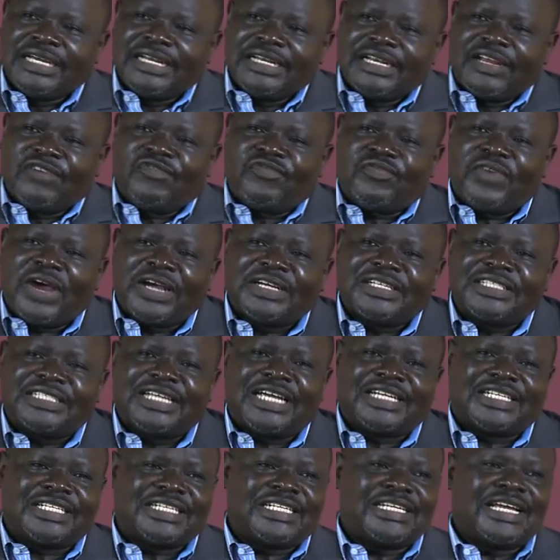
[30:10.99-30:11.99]
the fact
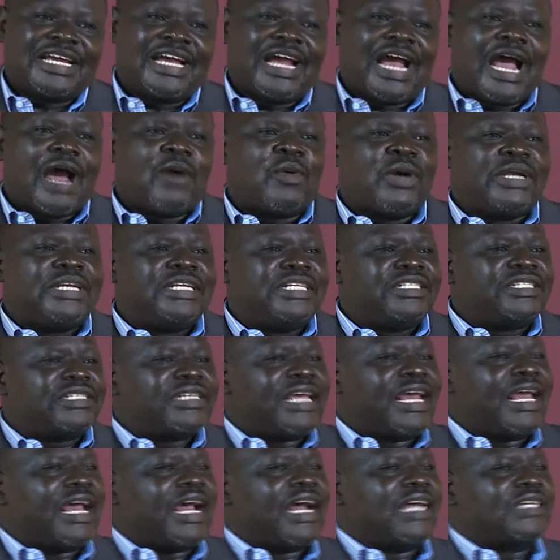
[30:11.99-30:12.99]
that our
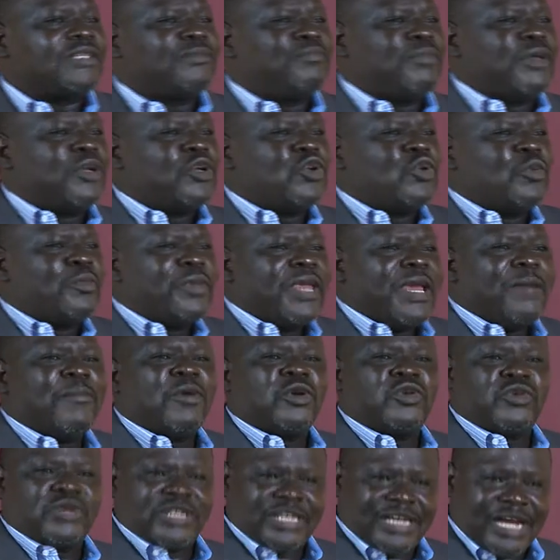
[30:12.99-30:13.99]
desire has been to be
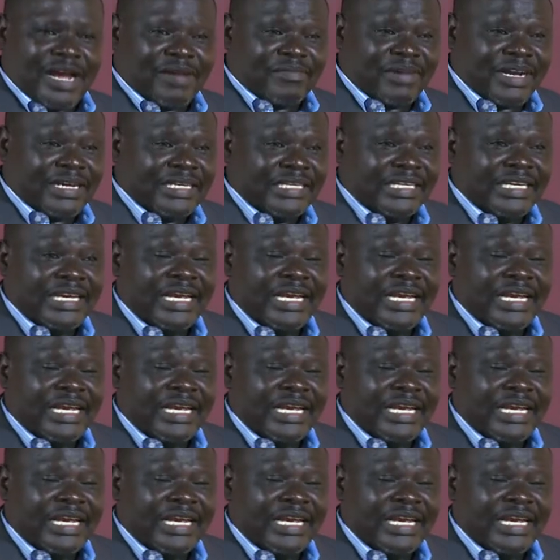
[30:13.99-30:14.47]
able to recover.